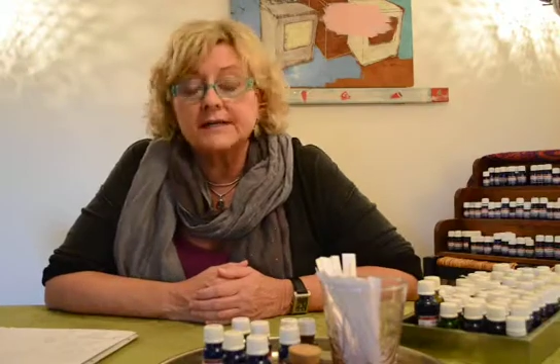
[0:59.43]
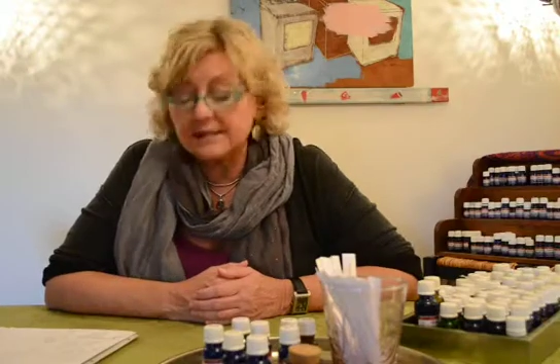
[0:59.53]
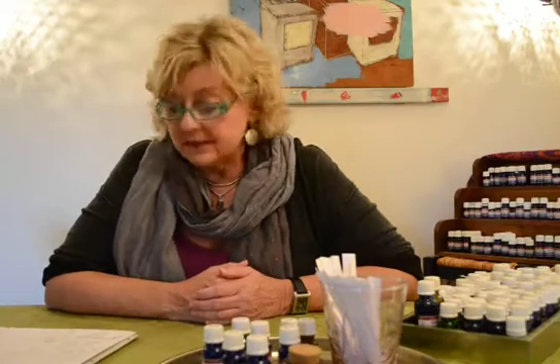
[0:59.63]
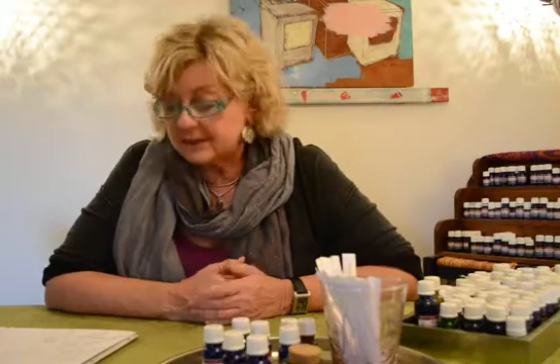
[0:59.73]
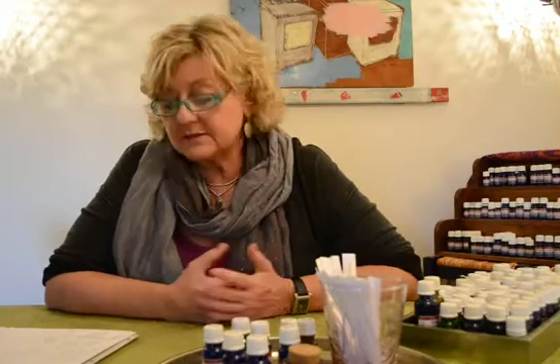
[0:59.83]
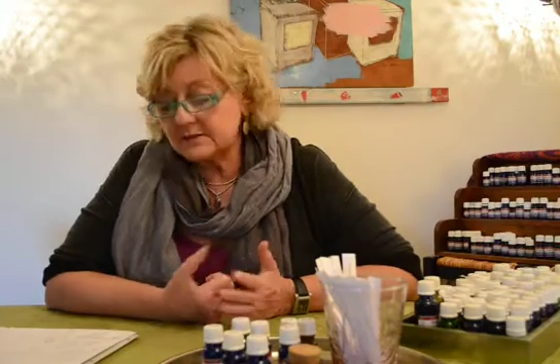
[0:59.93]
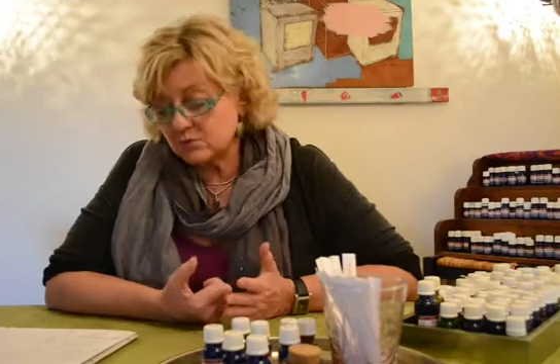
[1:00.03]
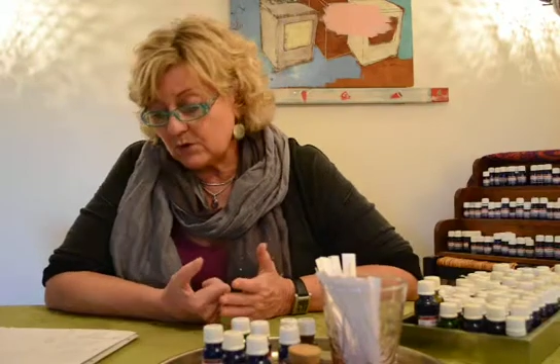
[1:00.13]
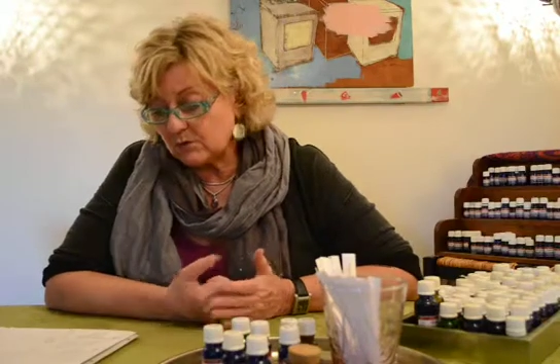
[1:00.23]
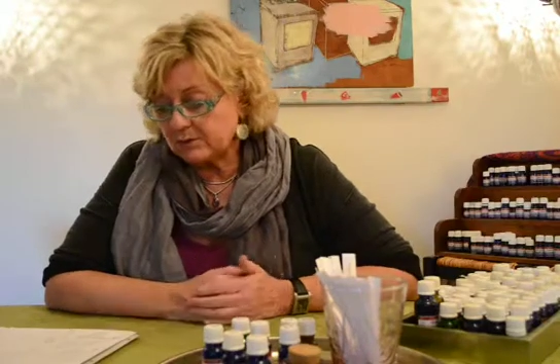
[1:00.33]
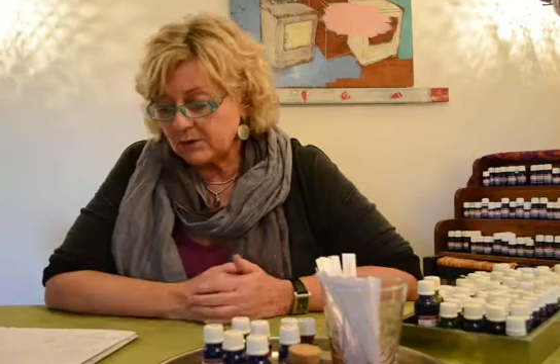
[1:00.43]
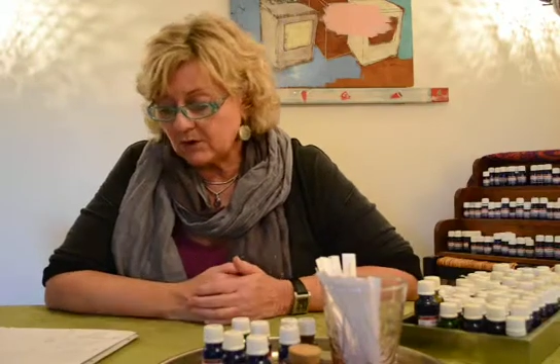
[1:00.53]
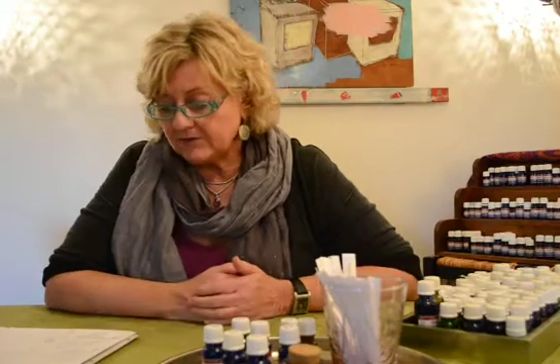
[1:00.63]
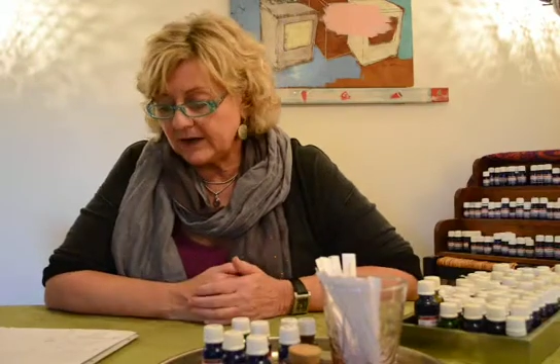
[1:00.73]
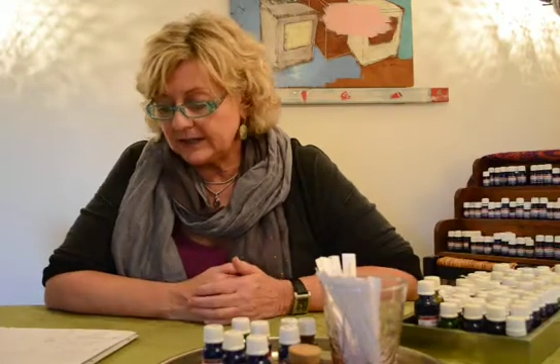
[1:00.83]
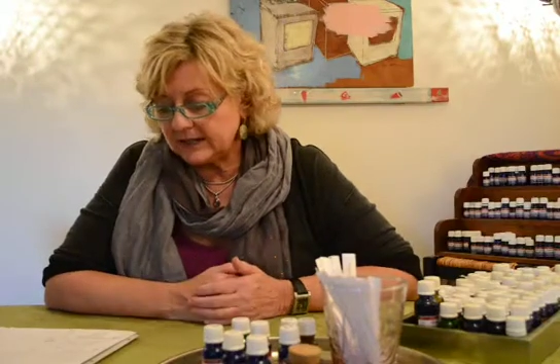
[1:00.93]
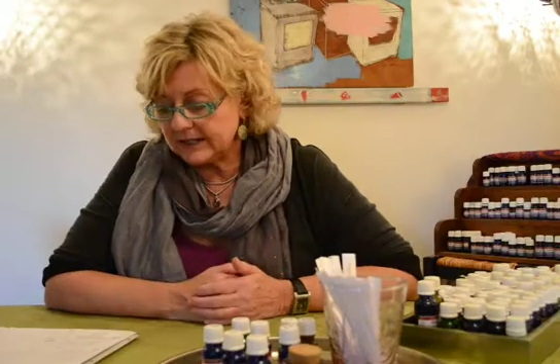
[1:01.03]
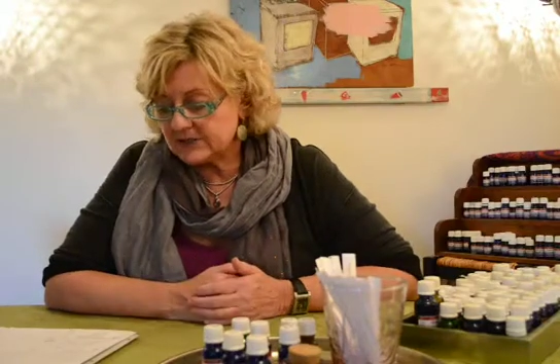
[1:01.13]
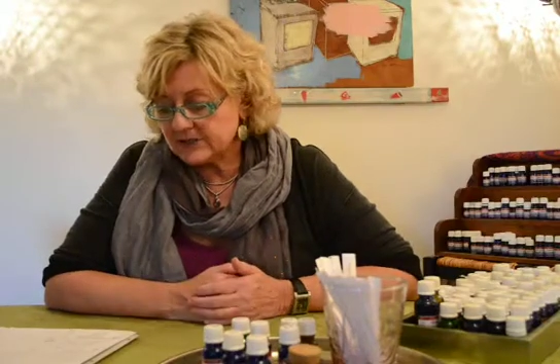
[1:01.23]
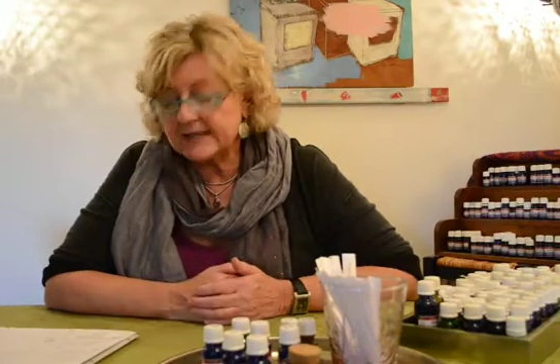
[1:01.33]
is what we're profiling,
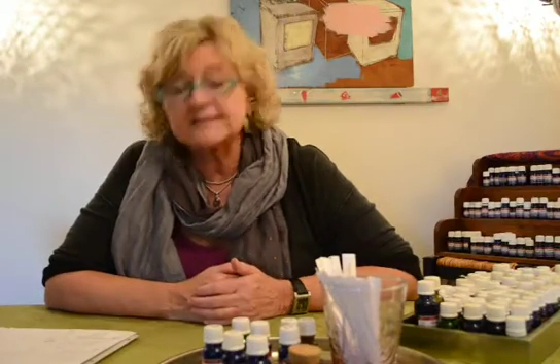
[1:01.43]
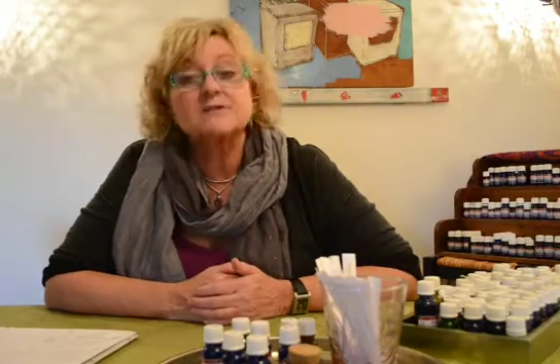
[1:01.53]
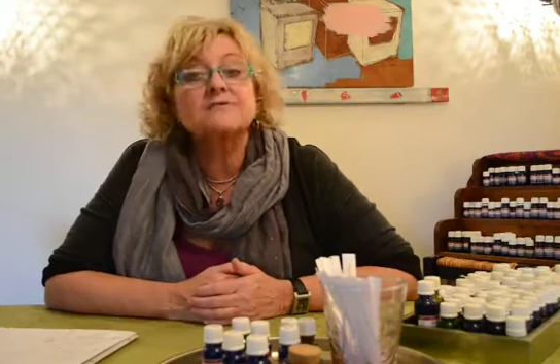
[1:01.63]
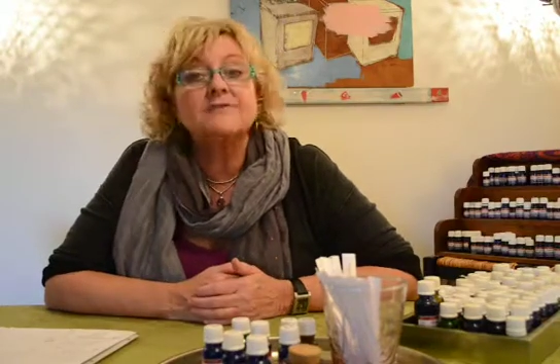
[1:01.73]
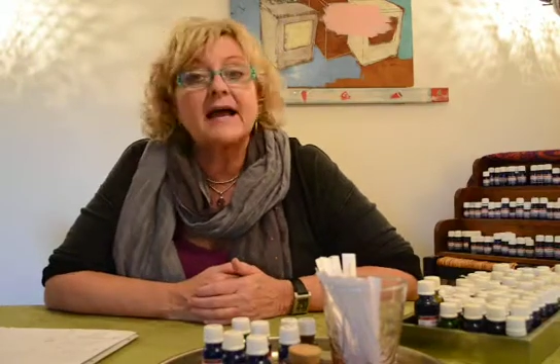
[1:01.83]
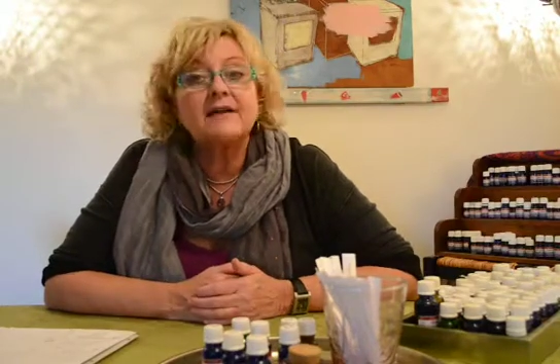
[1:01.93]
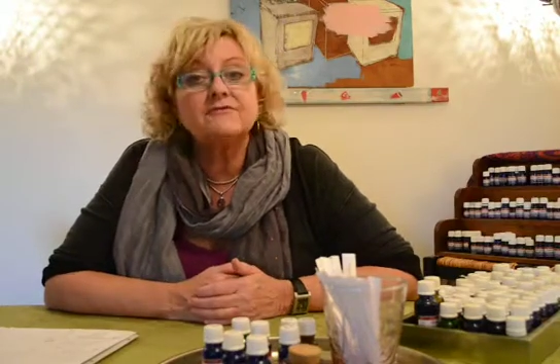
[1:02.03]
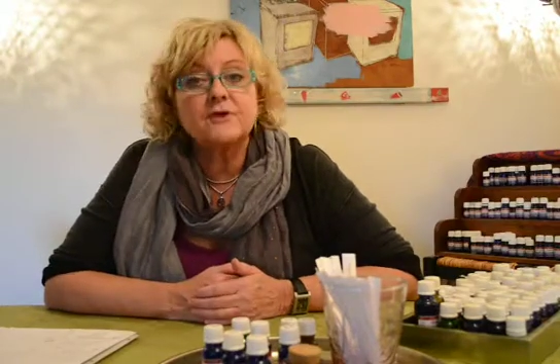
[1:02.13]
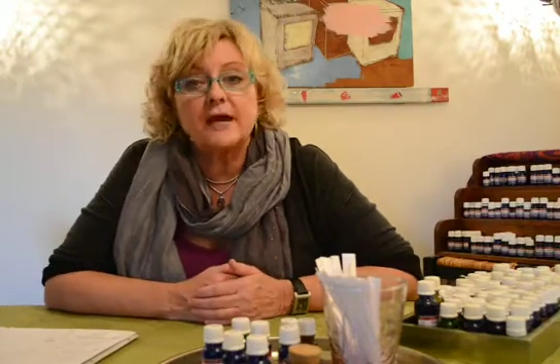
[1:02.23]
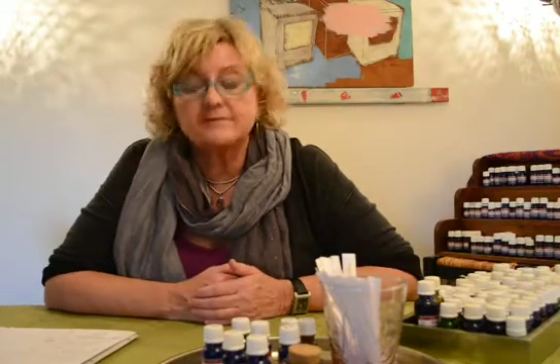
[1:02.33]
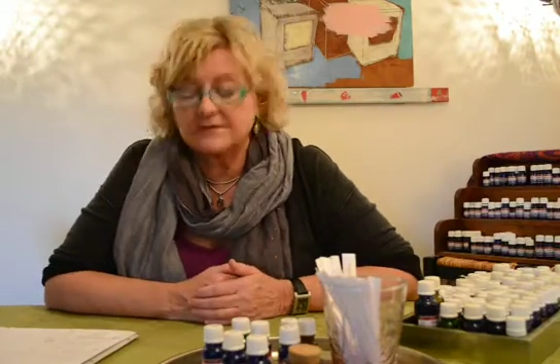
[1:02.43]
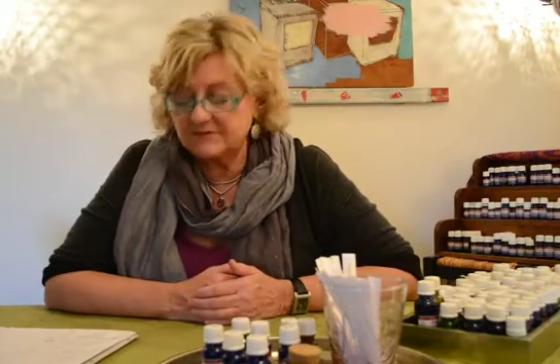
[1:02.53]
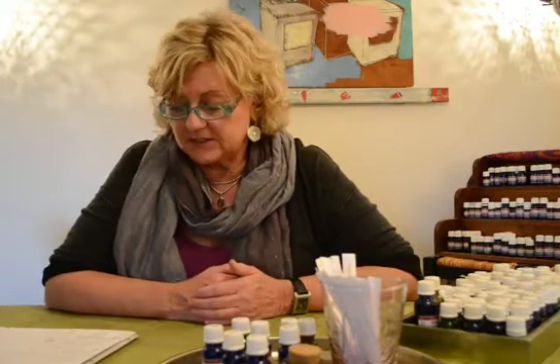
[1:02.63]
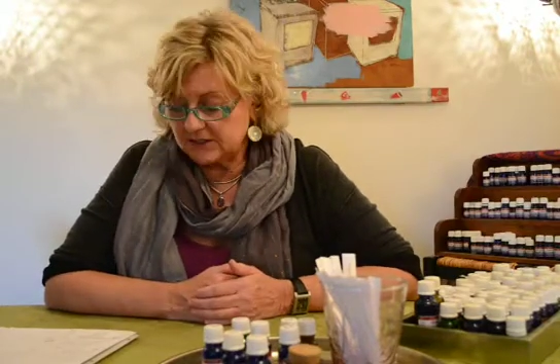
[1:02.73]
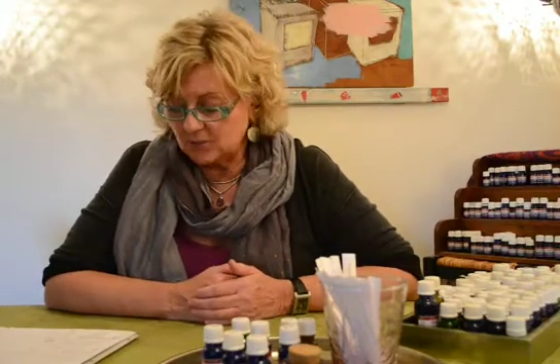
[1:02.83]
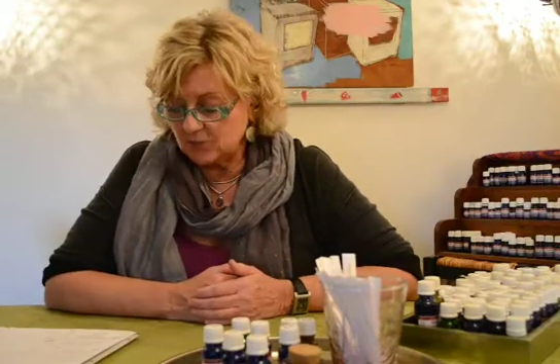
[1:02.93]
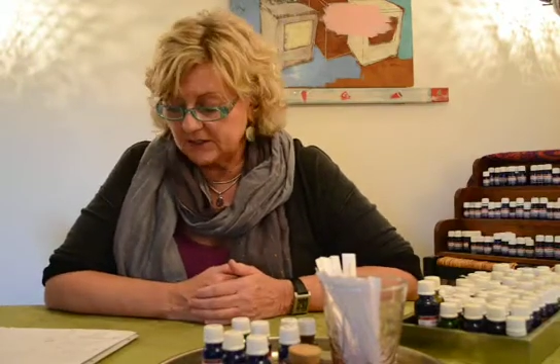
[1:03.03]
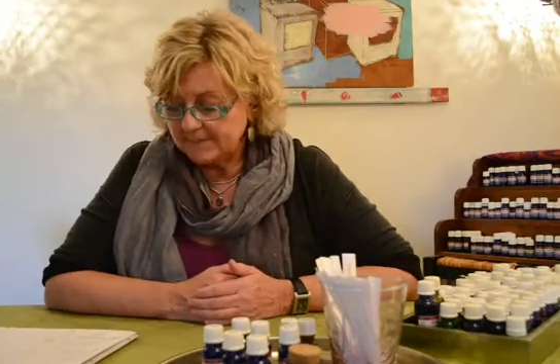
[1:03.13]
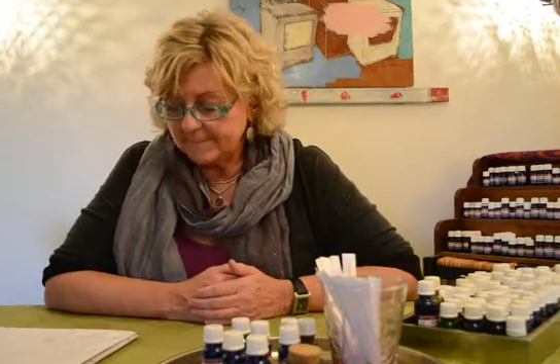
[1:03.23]
so that's 5 drops of cedarwood.